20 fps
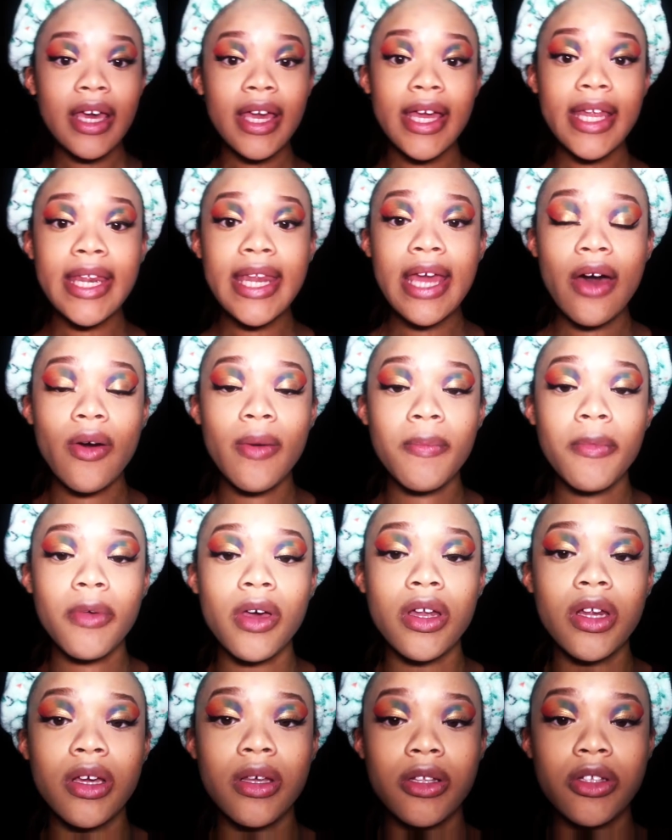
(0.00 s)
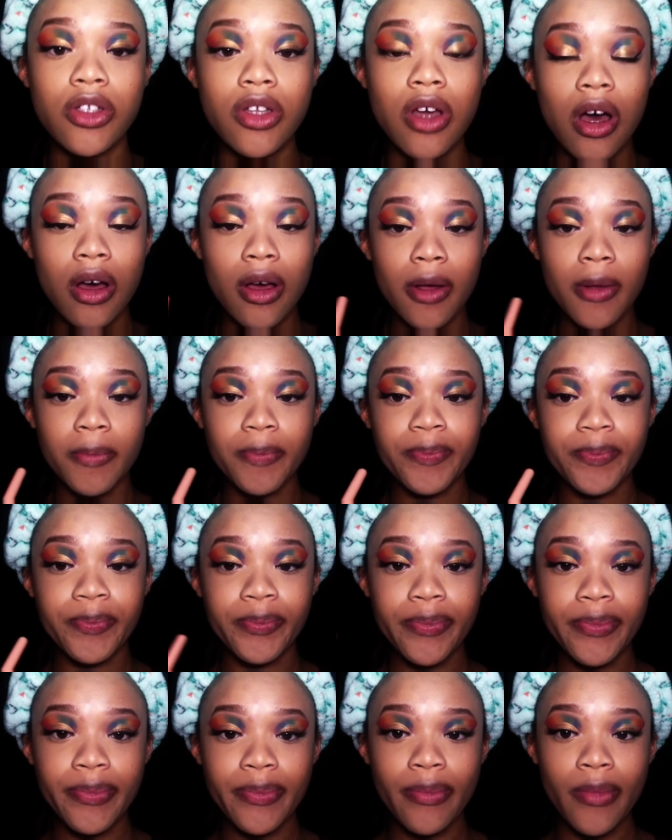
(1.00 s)
Okay, now I'm gonna
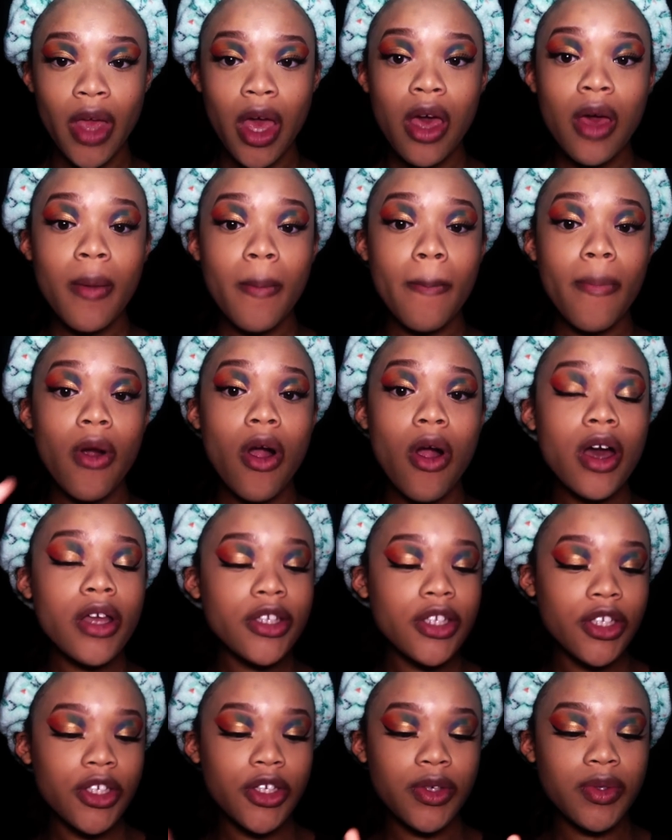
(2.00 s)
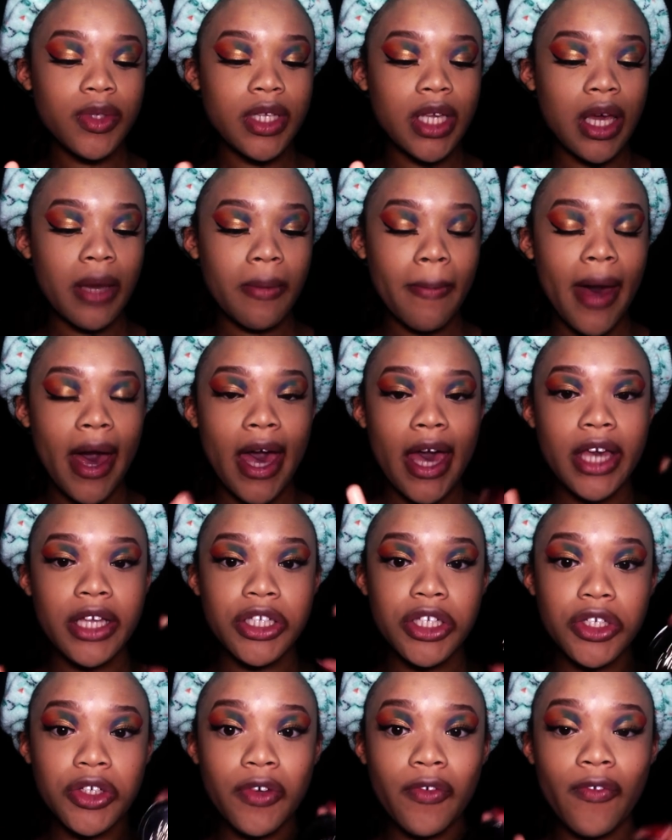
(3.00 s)
bronze using my
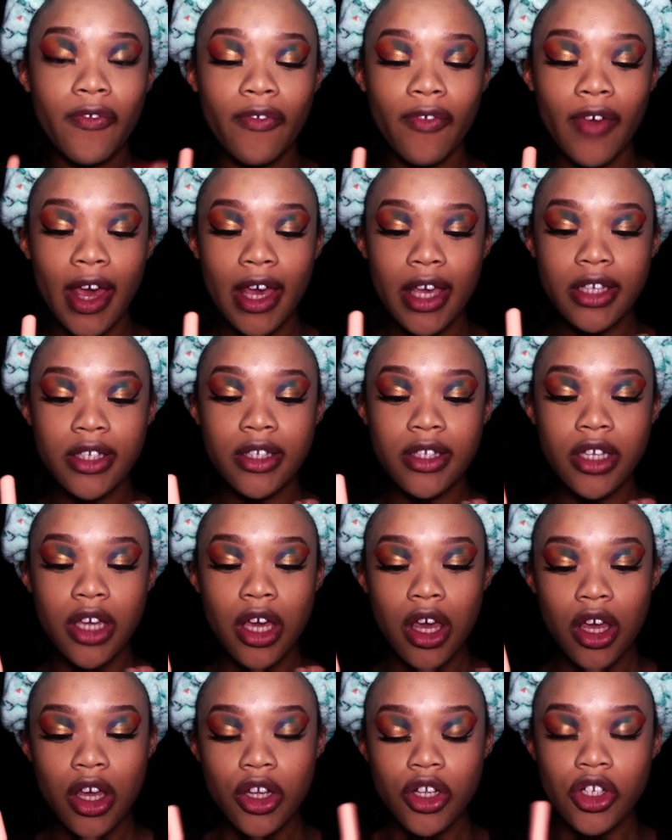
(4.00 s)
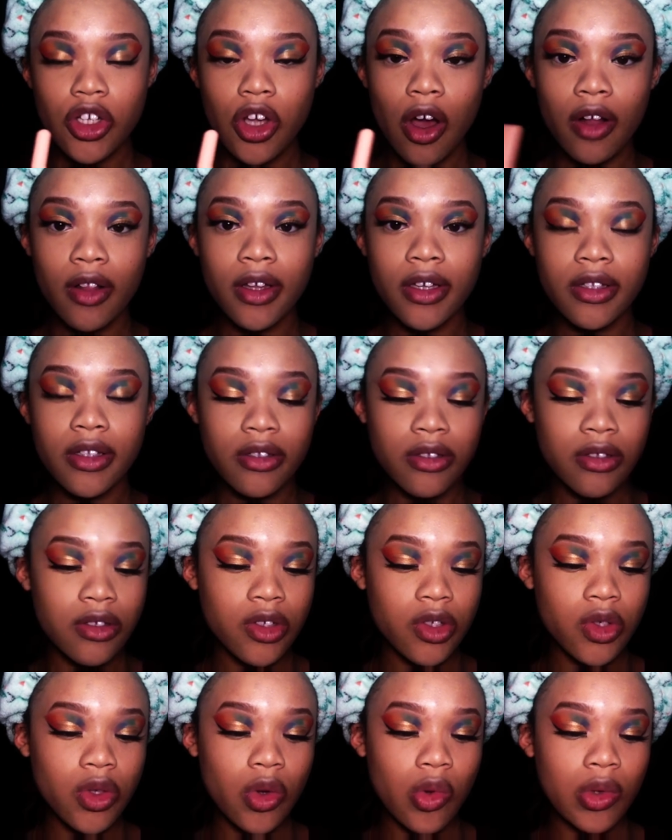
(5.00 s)
Too Faced Chocolate
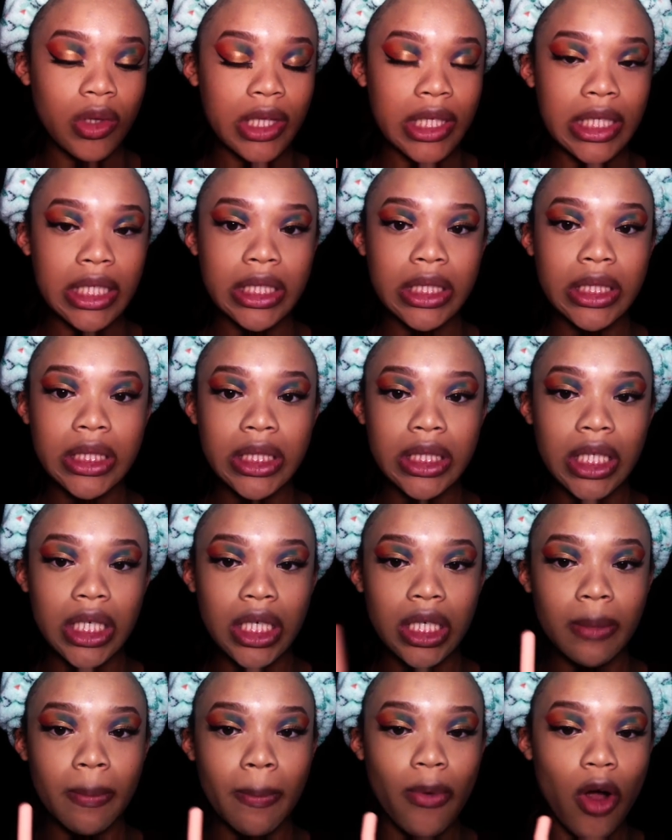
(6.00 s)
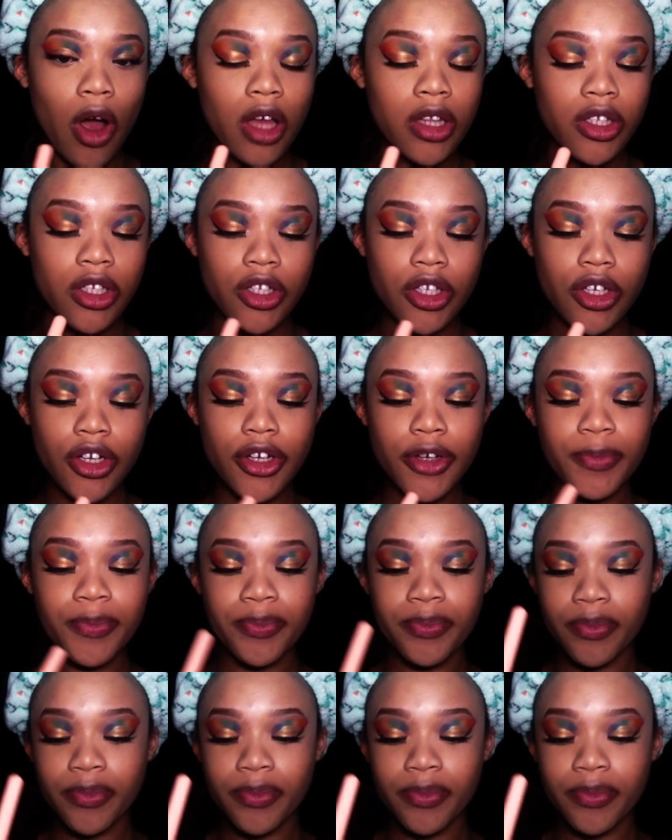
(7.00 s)
Soleil bronzer.